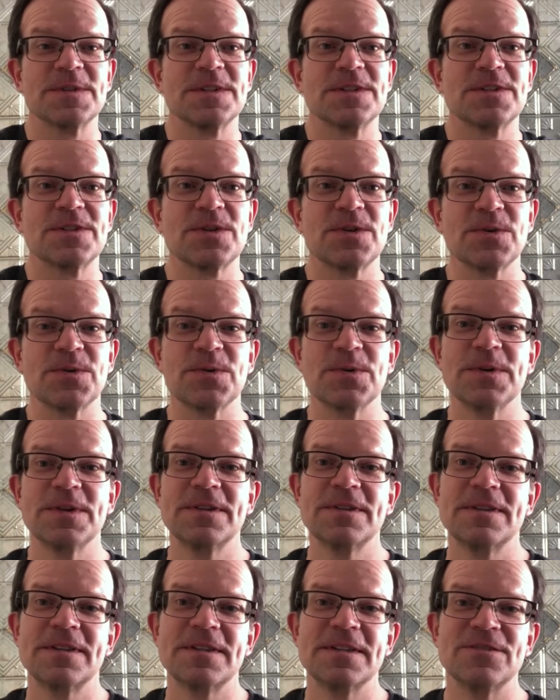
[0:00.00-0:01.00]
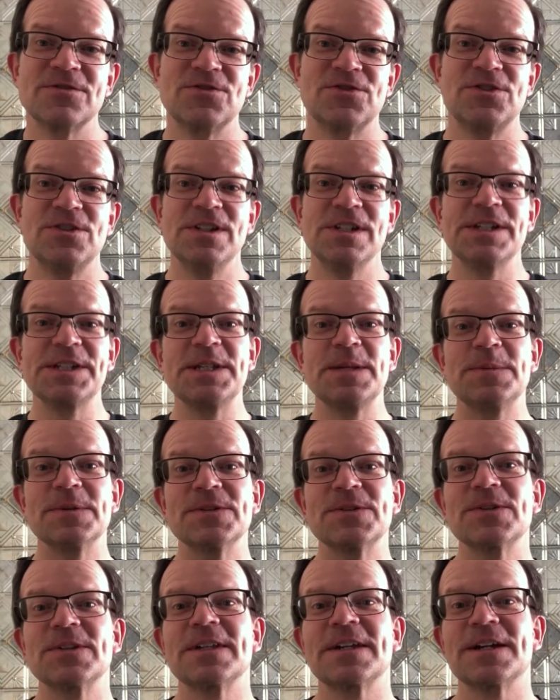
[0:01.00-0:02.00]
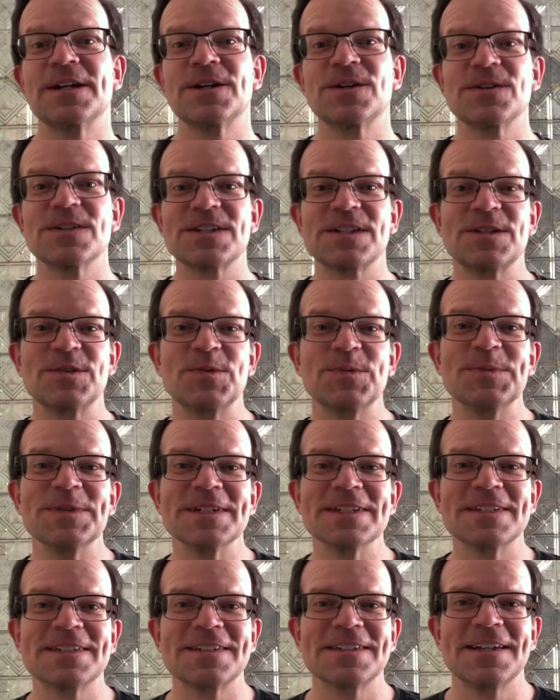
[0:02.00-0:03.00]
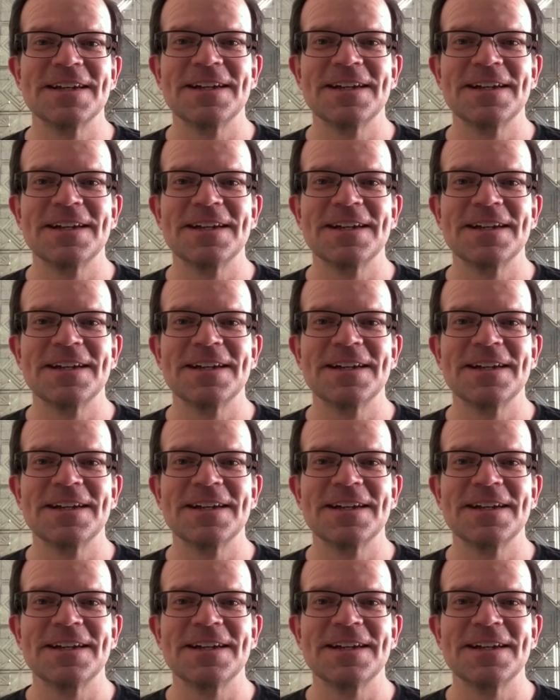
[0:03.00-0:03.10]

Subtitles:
and so the leap into the air is a little bit